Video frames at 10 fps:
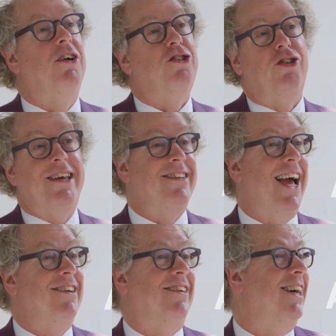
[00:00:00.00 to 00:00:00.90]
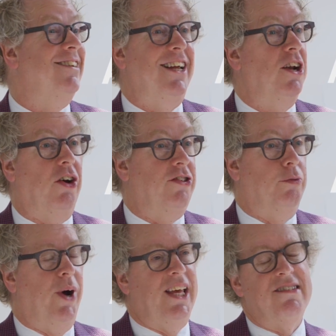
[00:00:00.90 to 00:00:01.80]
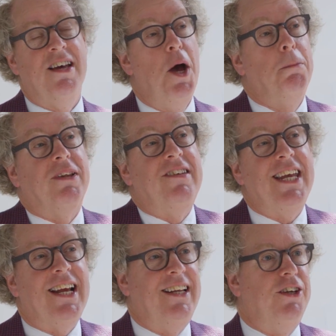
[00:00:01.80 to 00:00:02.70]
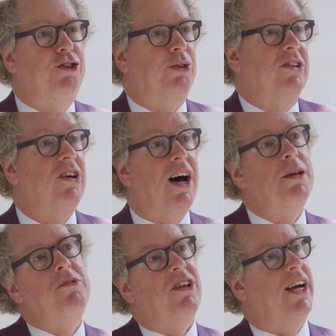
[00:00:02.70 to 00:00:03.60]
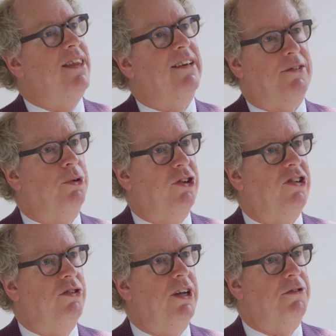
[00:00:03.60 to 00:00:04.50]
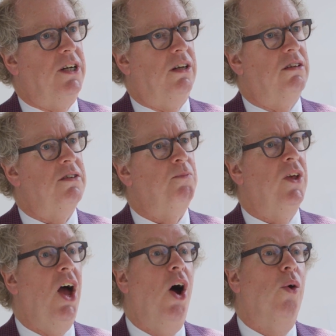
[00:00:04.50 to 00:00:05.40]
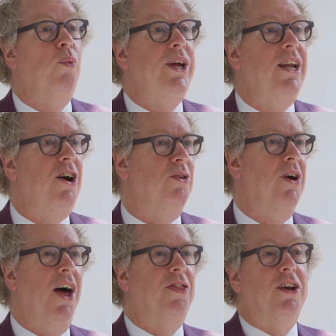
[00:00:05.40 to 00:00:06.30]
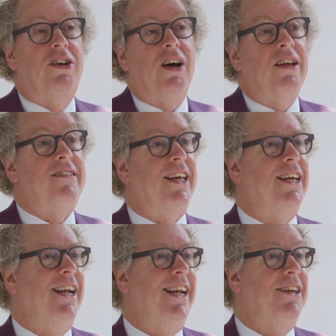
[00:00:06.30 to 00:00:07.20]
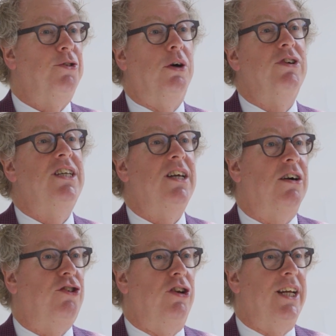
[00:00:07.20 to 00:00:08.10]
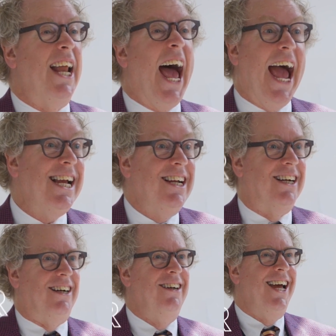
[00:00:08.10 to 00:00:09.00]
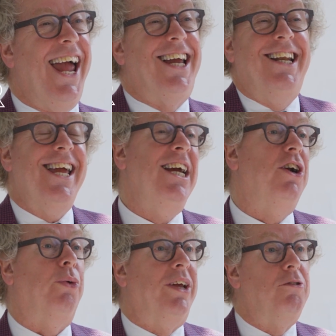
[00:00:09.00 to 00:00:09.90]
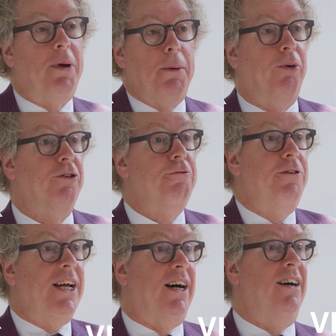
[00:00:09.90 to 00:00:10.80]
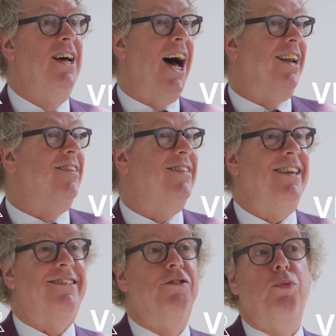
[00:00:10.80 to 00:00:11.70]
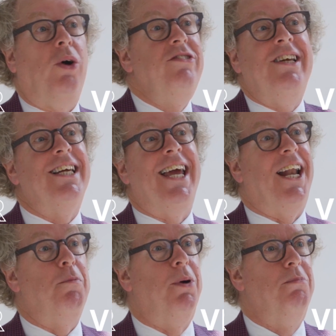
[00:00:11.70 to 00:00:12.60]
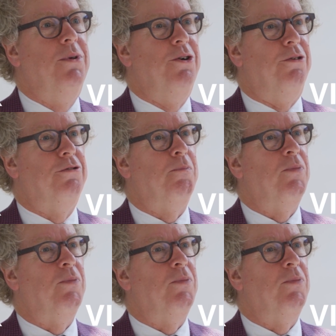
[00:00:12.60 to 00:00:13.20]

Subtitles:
our stress and anxiety in lots of ways, particularly during times like this, which are so difficult. We know that dancing can lead to a reduction in anger. It can increase people's vigour and a sense of wanting to get up and move.